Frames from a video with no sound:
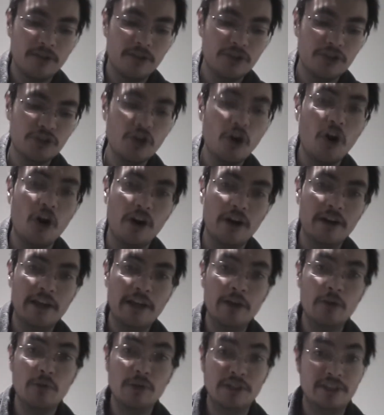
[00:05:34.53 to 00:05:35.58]
Sure,
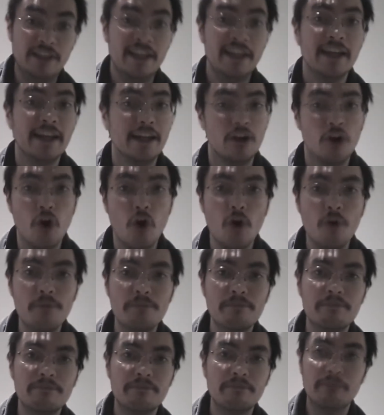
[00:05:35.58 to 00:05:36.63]
it was hit and home,
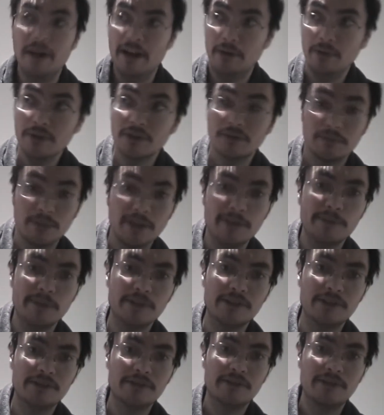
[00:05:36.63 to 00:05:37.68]
but it was on
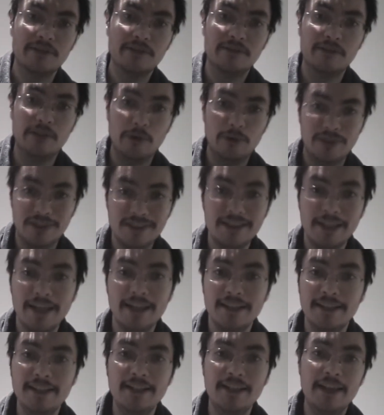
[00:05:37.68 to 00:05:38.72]
purpose. There was
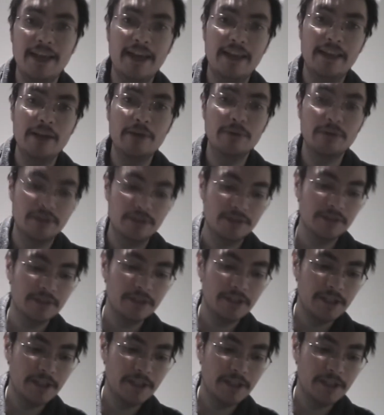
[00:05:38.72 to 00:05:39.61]
technique there. There was